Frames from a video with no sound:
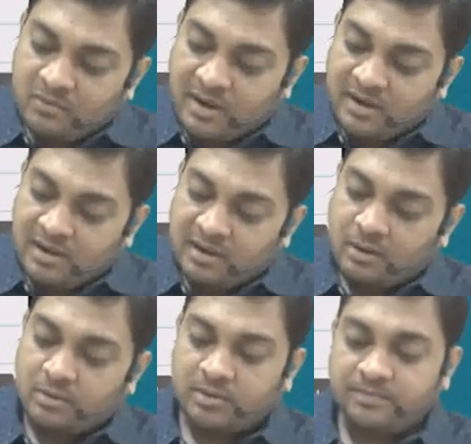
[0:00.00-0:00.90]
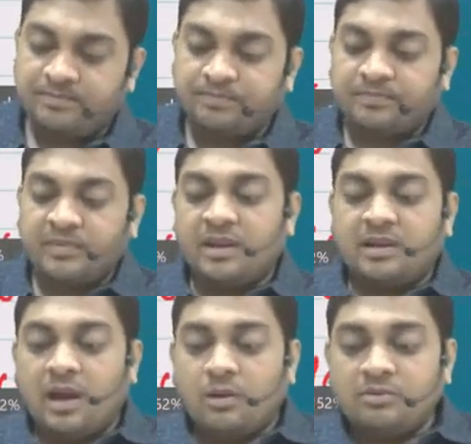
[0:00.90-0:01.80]
final account.
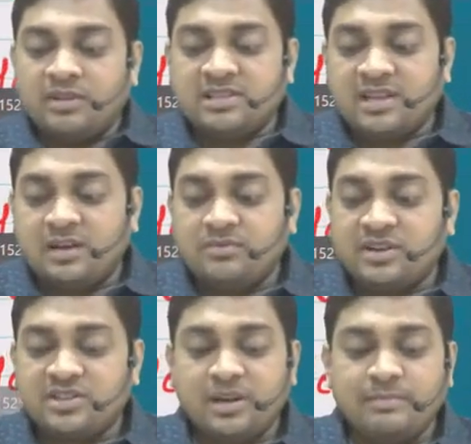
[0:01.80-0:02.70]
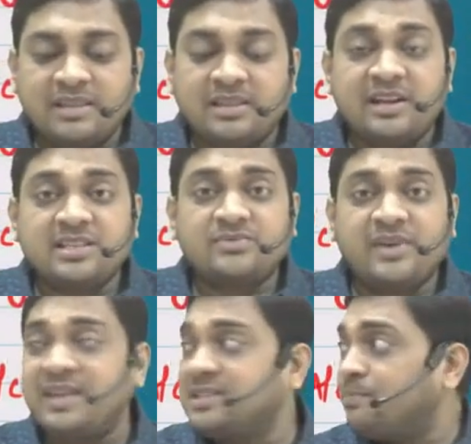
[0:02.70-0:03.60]
Now this conversion method is
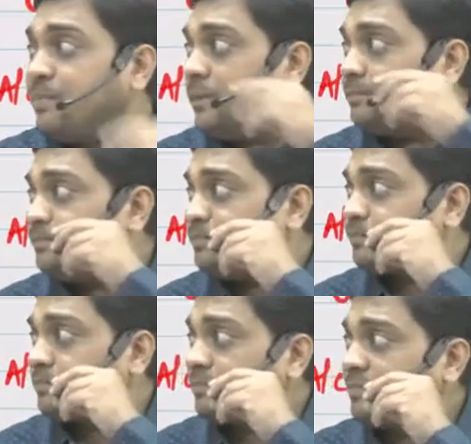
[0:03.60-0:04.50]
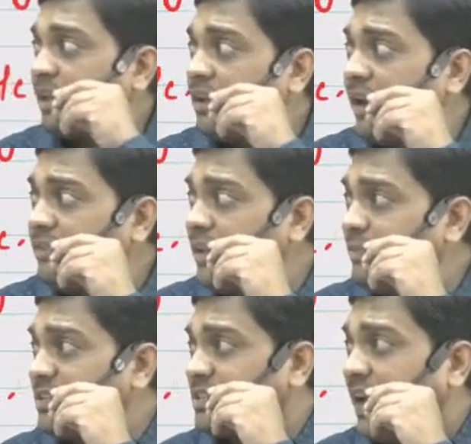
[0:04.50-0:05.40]
very simple, right?
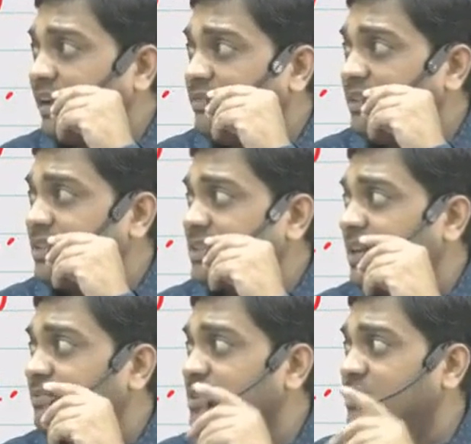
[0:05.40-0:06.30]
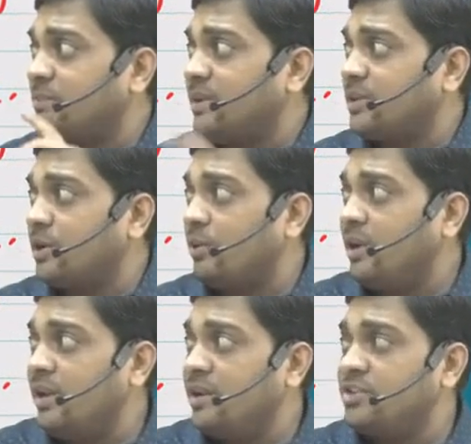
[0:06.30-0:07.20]
We'll be starting with this conversion method
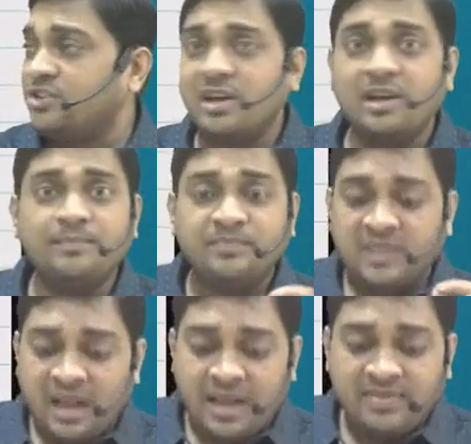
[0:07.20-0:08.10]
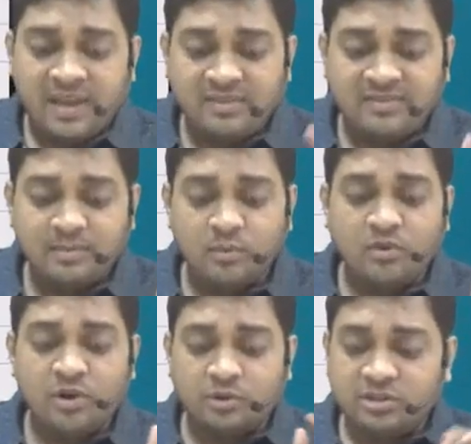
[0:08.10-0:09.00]
only initially, and then we will
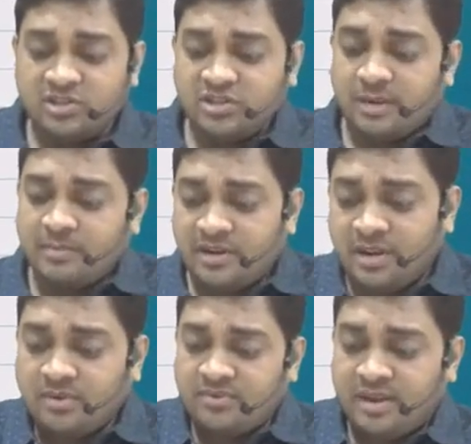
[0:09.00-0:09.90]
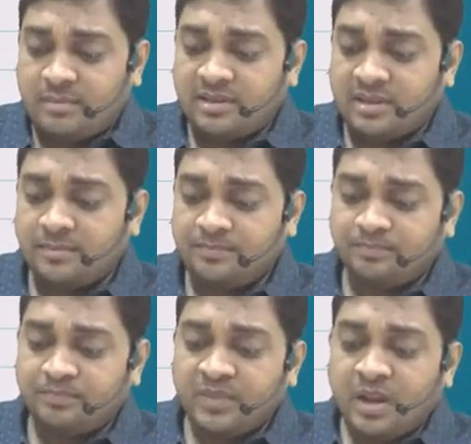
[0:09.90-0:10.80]
move on to the statement of affair method.
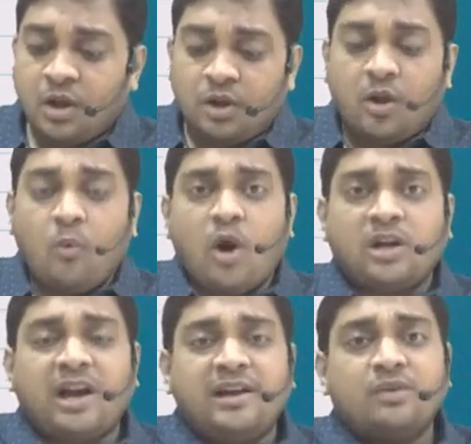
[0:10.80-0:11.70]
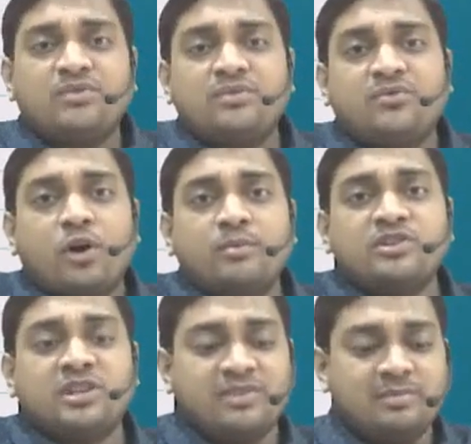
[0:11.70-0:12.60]
Now what kind of
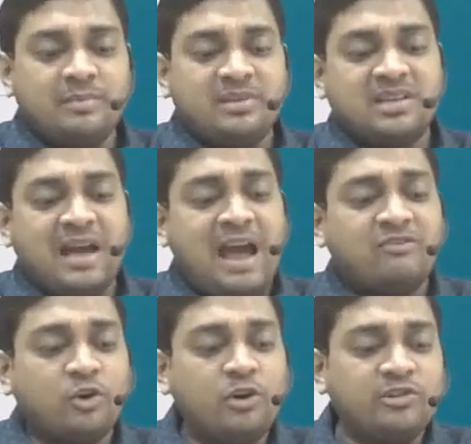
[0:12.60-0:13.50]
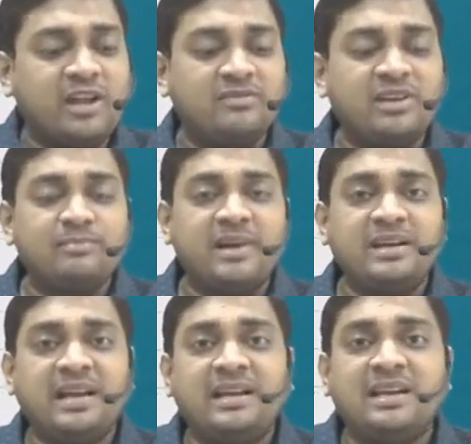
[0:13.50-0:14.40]
information will be missing? I have told you that we
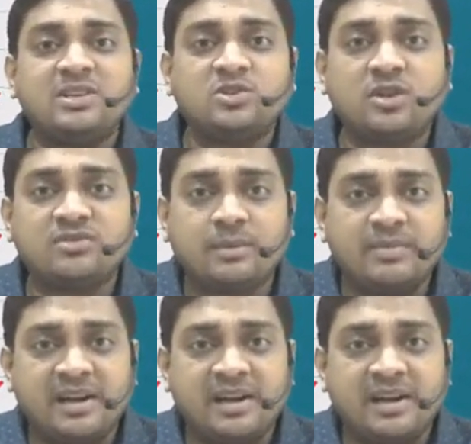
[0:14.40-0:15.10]
maintain list of some